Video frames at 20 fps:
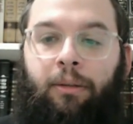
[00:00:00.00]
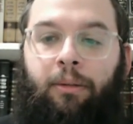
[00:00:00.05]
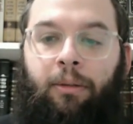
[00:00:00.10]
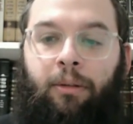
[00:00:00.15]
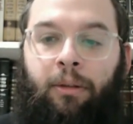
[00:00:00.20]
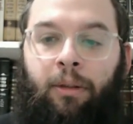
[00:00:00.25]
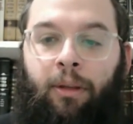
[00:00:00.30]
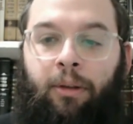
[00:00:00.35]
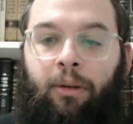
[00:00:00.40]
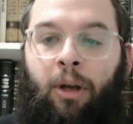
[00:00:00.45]

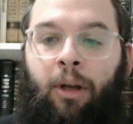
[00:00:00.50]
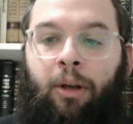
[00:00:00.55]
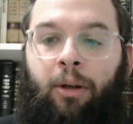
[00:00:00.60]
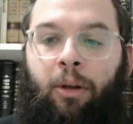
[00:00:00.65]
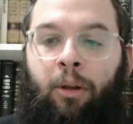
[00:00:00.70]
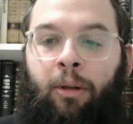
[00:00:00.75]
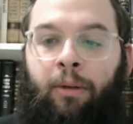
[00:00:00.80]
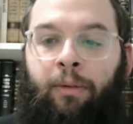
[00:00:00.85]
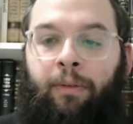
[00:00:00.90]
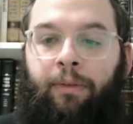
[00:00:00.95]
another
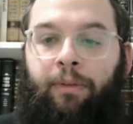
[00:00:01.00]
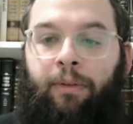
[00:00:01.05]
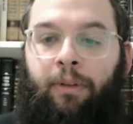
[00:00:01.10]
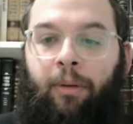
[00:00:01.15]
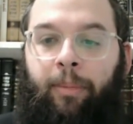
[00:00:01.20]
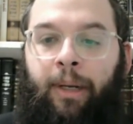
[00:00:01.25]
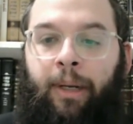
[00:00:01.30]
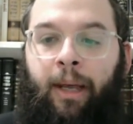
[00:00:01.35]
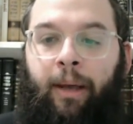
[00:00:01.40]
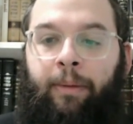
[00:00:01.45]
uncle of
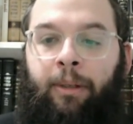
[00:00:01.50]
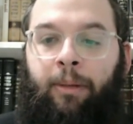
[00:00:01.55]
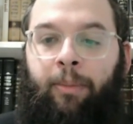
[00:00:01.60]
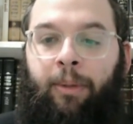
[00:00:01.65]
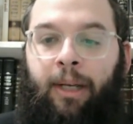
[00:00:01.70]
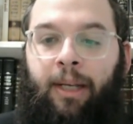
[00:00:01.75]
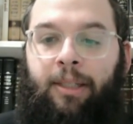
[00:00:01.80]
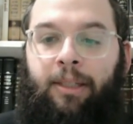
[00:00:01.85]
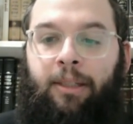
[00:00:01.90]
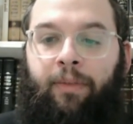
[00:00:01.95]
Menachem
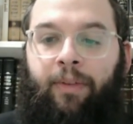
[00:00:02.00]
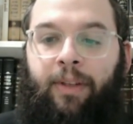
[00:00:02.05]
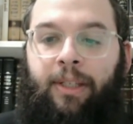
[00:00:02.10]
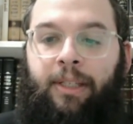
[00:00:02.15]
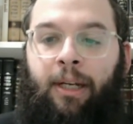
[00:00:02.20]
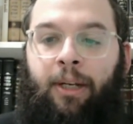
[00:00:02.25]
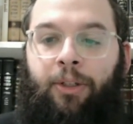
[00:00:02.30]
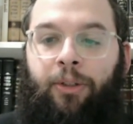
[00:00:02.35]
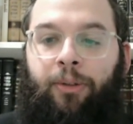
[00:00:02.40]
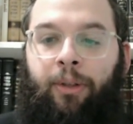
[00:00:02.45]
Breslov,
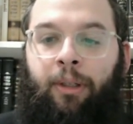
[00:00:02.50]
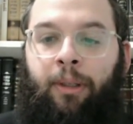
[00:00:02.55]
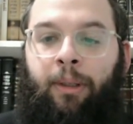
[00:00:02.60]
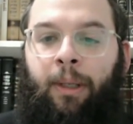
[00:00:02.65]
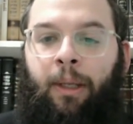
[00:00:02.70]
etc.